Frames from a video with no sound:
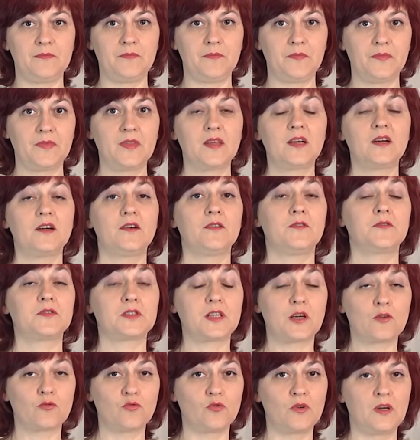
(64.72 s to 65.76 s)
is the
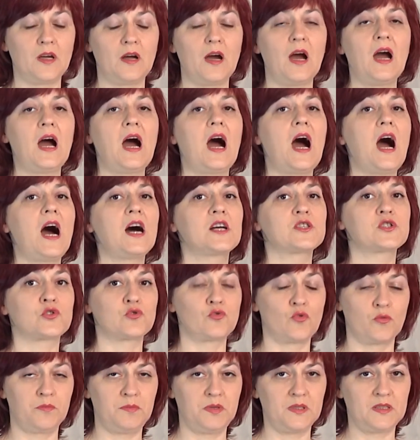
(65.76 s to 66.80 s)
features of making
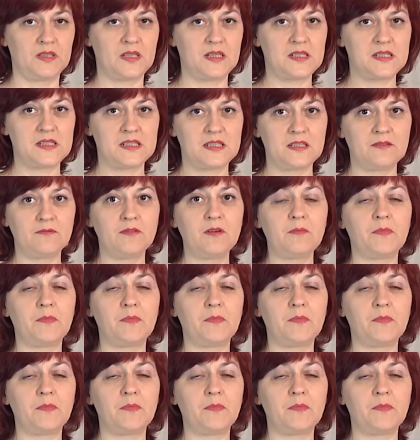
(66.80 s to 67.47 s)
model.